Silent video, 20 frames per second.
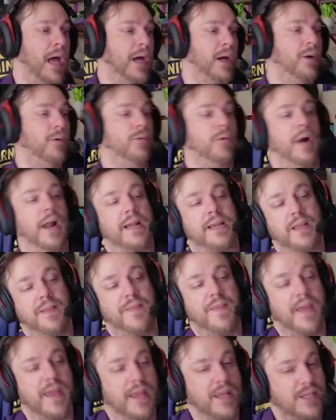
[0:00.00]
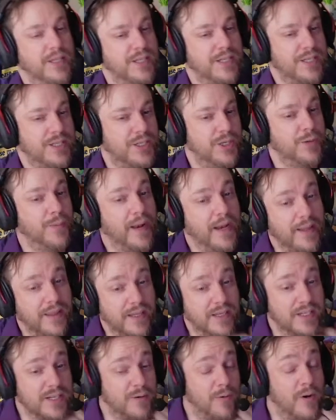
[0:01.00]
Wrecking things, too many
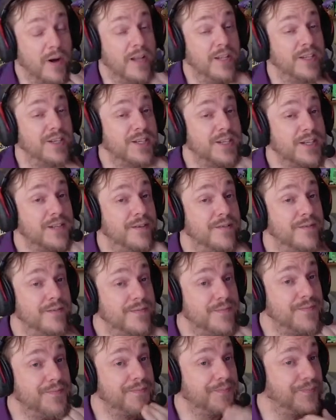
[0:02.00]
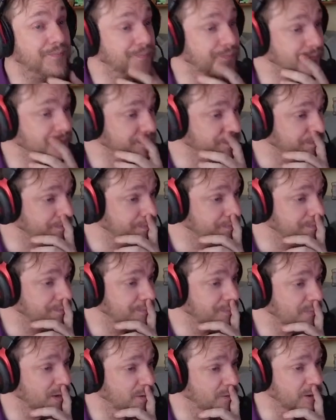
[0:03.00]
things at once.
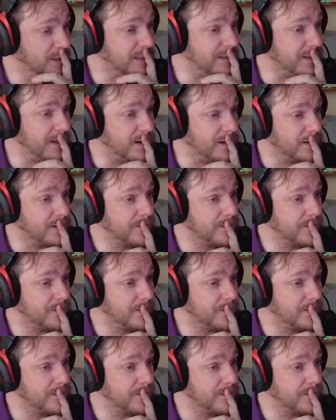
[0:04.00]
We'll get there.